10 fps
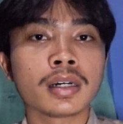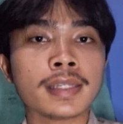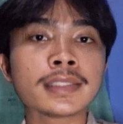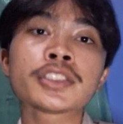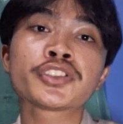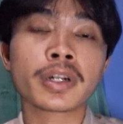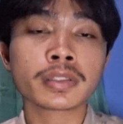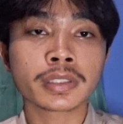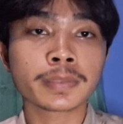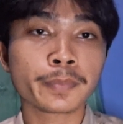is a
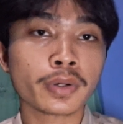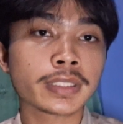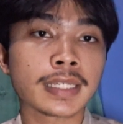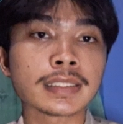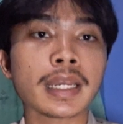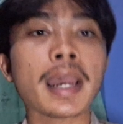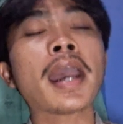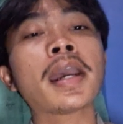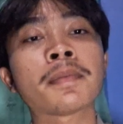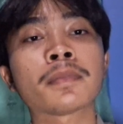structured process
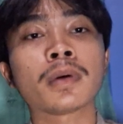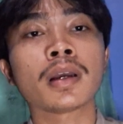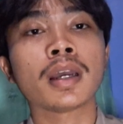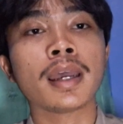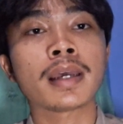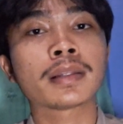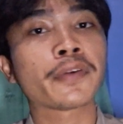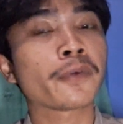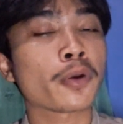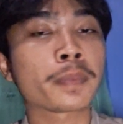aimed at
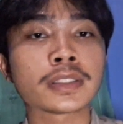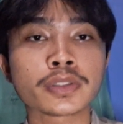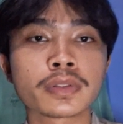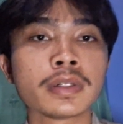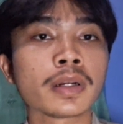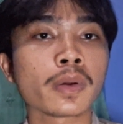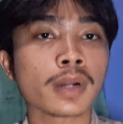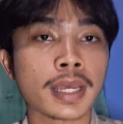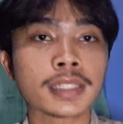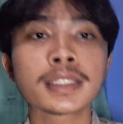developing student
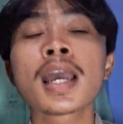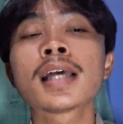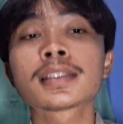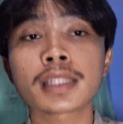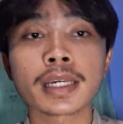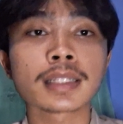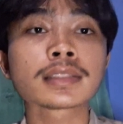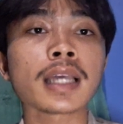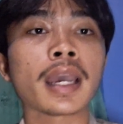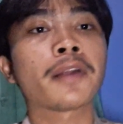knowledge,
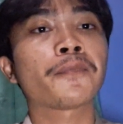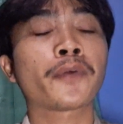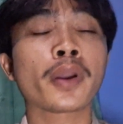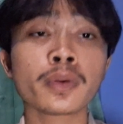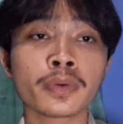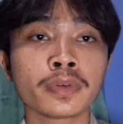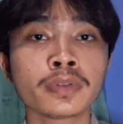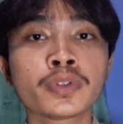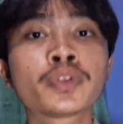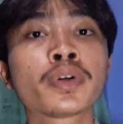skills, and
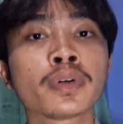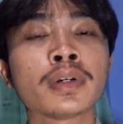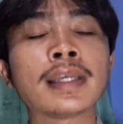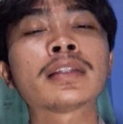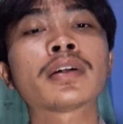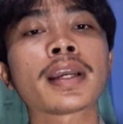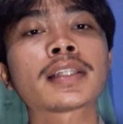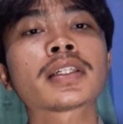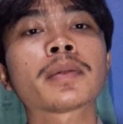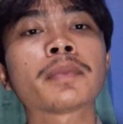value through
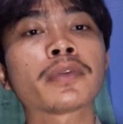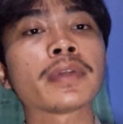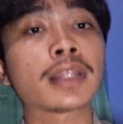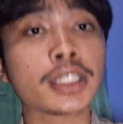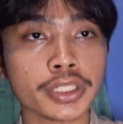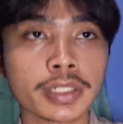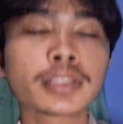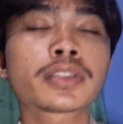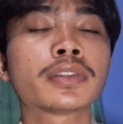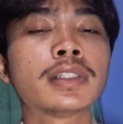interaction between
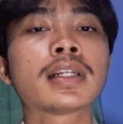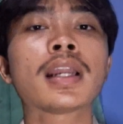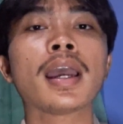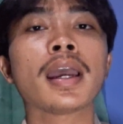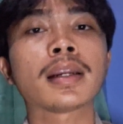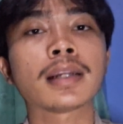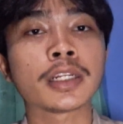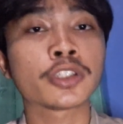teachers, students, and